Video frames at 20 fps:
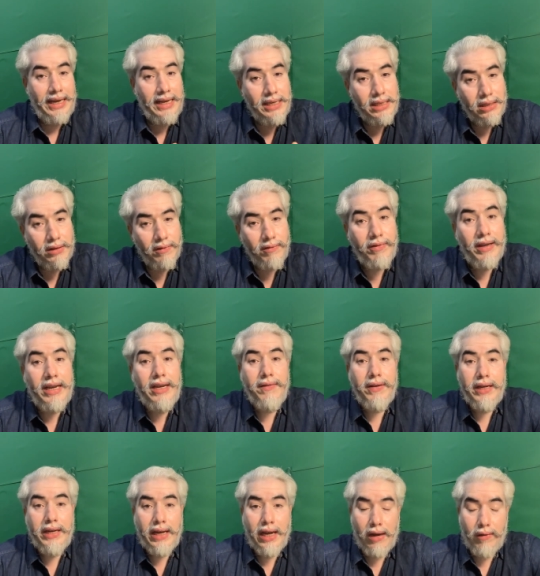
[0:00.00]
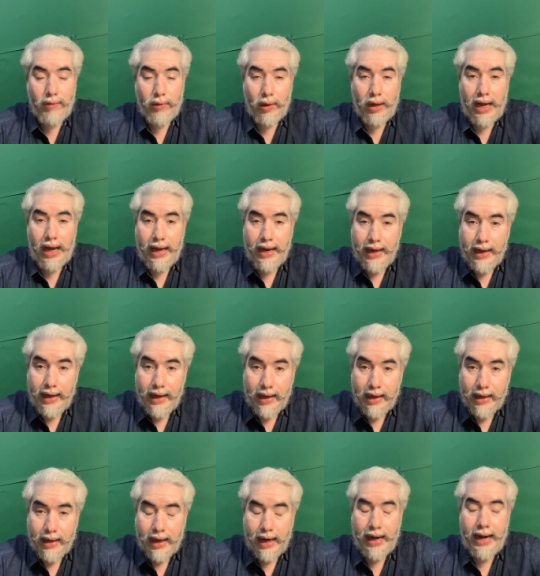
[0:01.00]
is very very helpful i
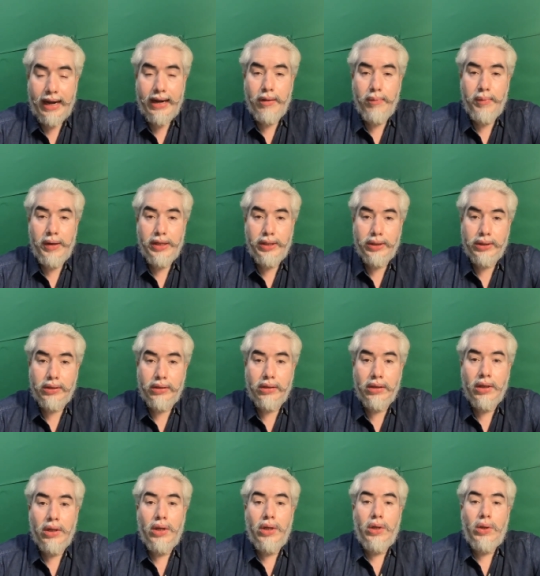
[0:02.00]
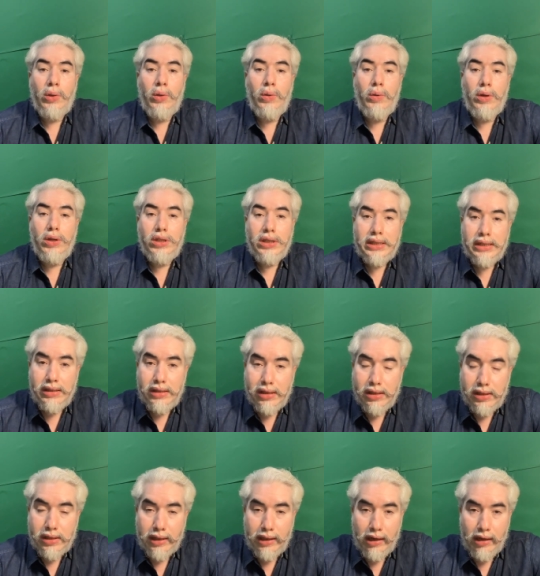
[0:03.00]
had a patient who was
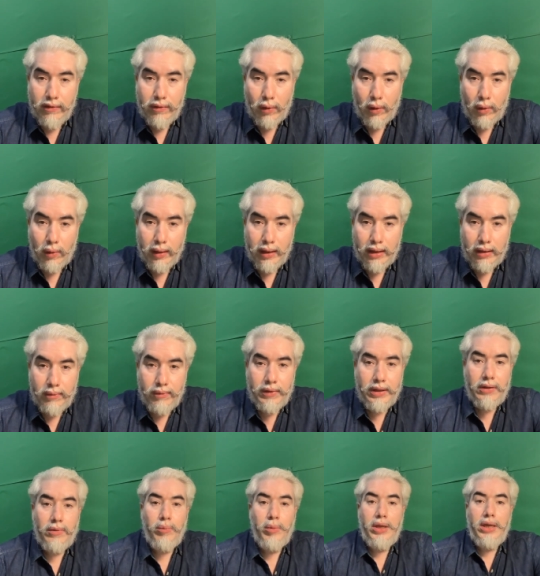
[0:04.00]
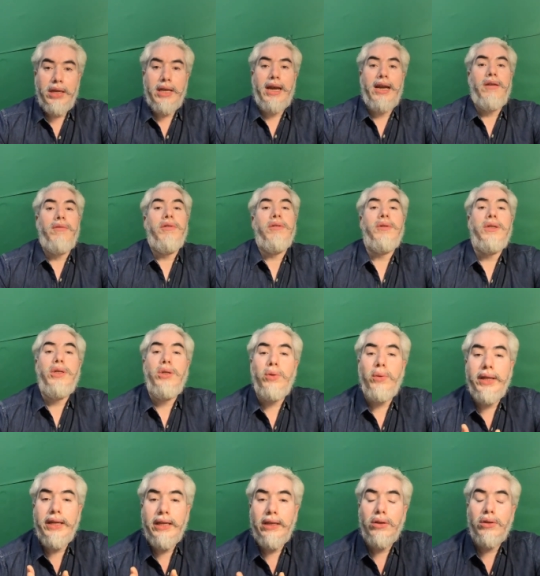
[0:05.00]
consistently following up with me and we were
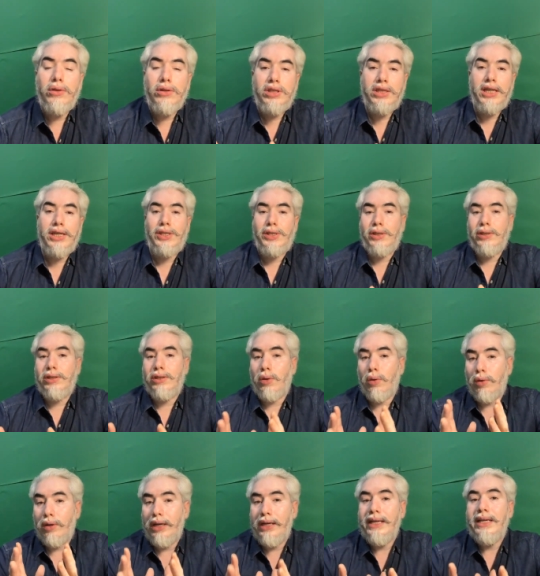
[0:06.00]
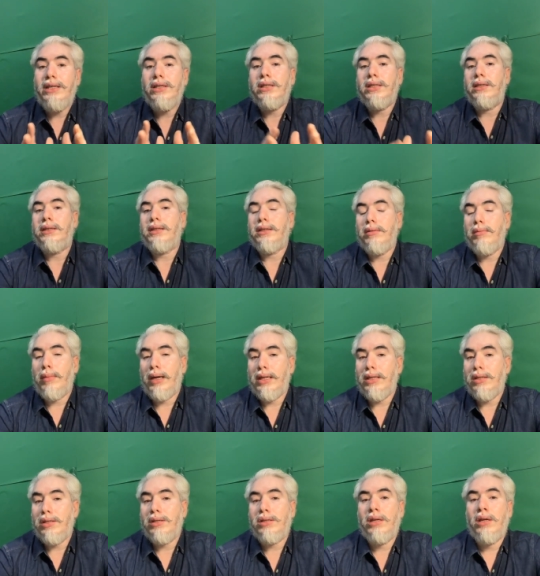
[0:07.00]
doing those sessions only in certain
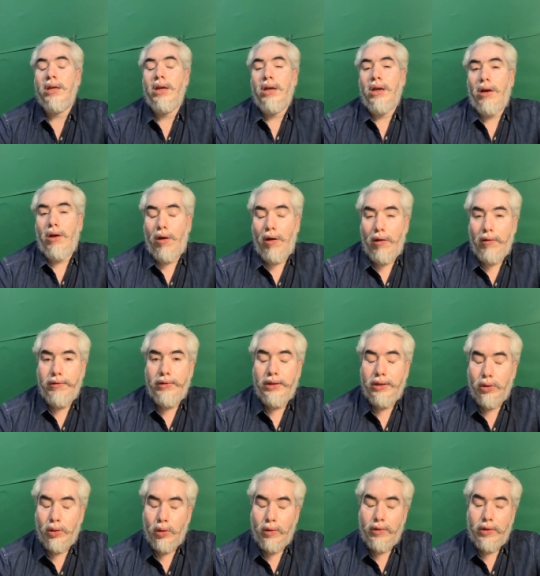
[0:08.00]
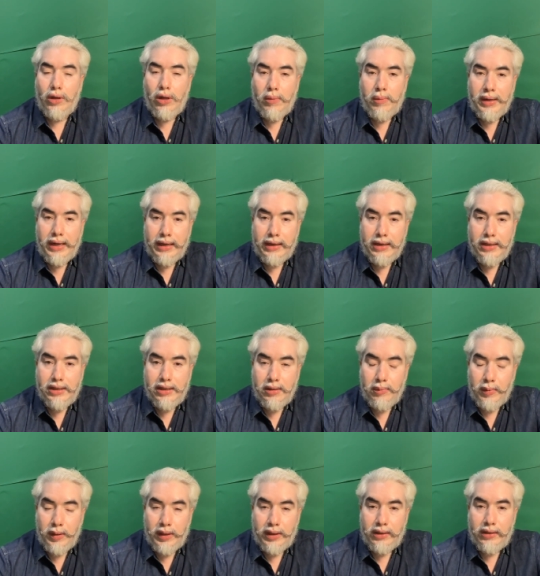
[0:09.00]
months of her overall pregnancy
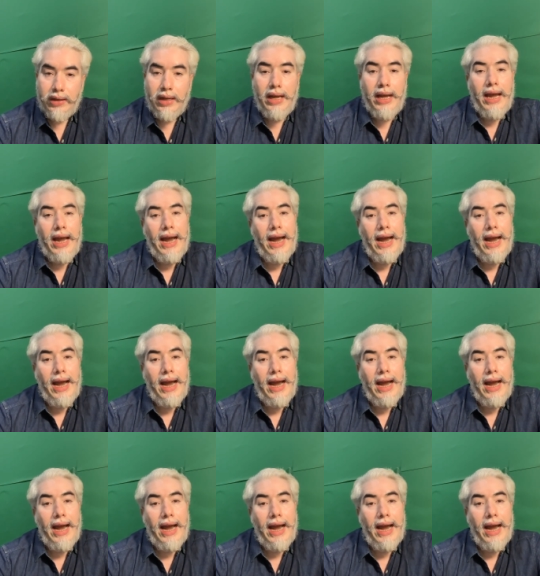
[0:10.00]
period